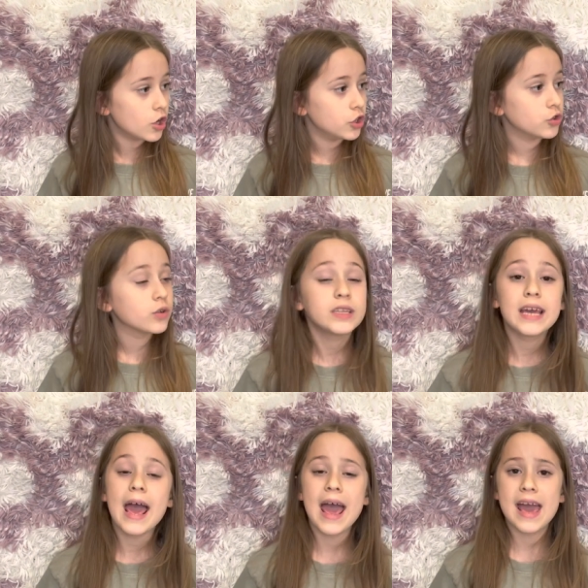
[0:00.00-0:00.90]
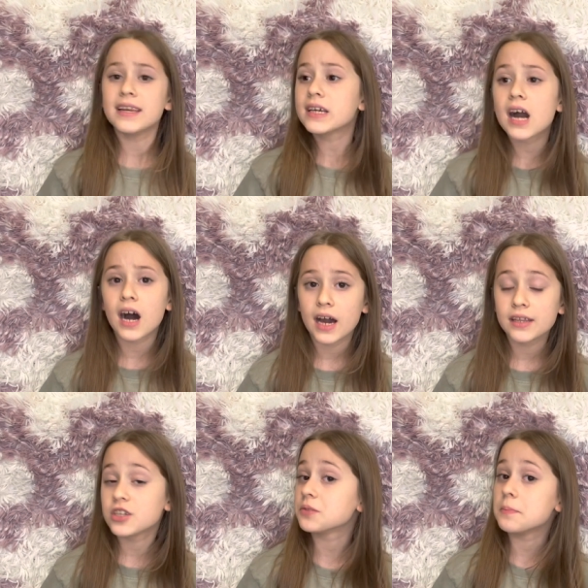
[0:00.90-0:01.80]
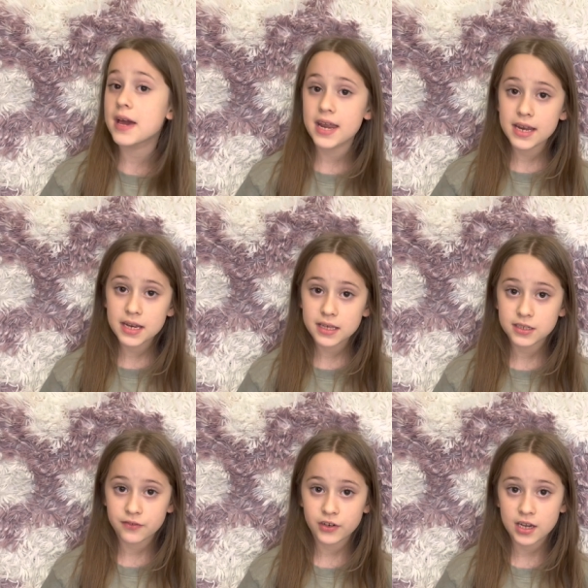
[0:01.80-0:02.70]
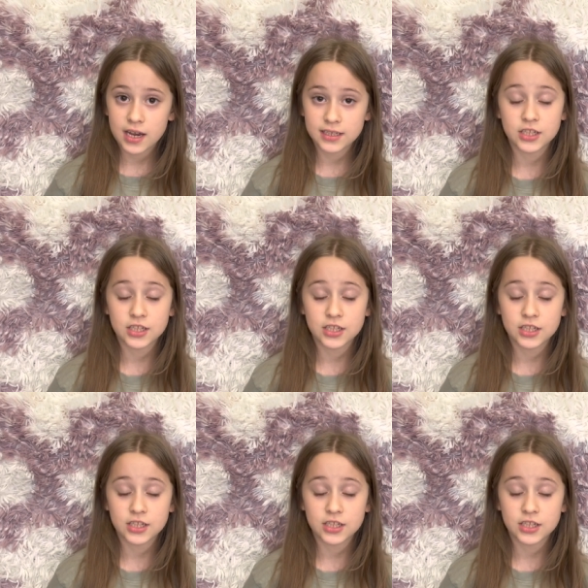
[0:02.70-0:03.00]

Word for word: You could get any kind. There's many different kinds.